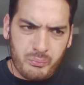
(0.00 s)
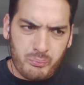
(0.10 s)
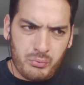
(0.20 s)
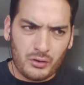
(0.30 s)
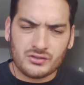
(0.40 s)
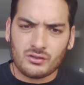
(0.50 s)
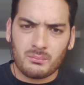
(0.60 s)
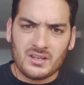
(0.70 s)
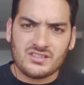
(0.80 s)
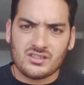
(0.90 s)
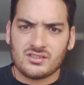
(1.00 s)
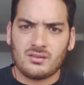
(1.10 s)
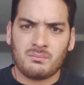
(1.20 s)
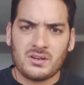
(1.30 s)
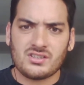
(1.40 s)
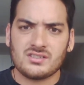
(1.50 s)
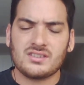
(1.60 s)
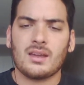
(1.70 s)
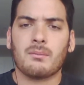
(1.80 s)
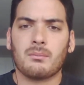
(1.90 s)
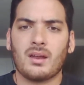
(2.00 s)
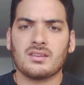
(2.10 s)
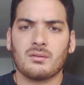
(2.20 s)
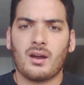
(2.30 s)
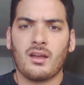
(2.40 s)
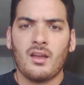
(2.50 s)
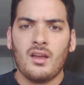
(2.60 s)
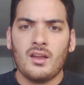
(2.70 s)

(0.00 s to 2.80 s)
personal mission statement, basically, right?